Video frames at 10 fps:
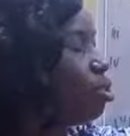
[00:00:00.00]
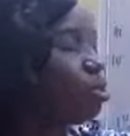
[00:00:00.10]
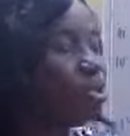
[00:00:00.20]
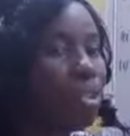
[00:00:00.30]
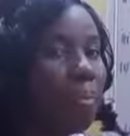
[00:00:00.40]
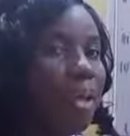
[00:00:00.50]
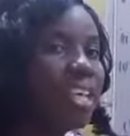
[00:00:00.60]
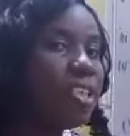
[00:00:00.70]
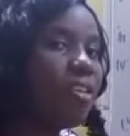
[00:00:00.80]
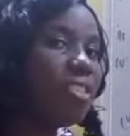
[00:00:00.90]
to the
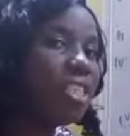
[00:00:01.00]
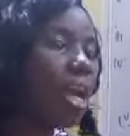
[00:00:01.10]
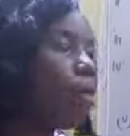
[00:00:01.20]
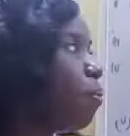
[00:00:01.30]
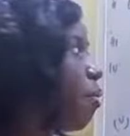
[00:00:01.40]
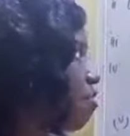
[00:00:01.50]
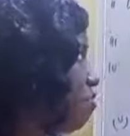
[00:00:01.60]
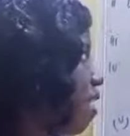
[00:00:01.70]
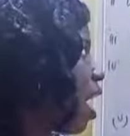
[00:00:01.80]
base of 0.5